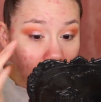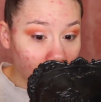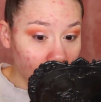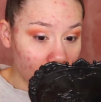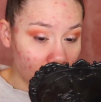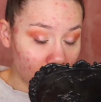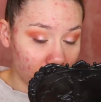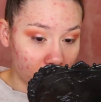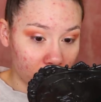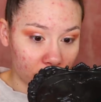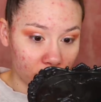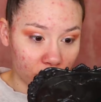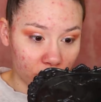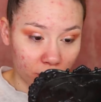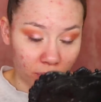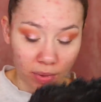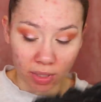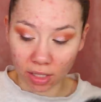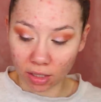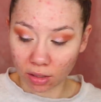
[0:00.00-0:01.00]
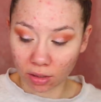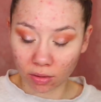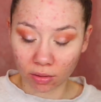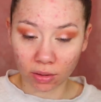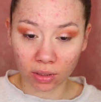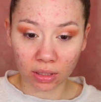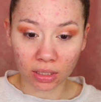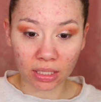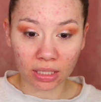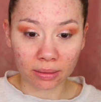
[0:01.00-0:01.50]
Not much better,
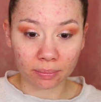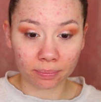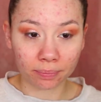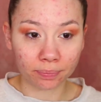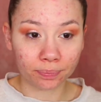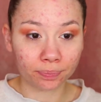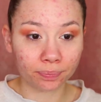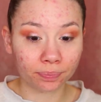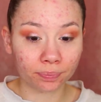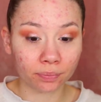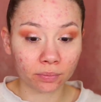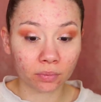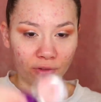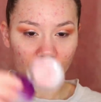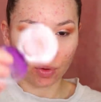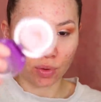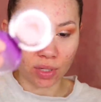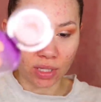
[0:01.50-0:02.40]
really. If you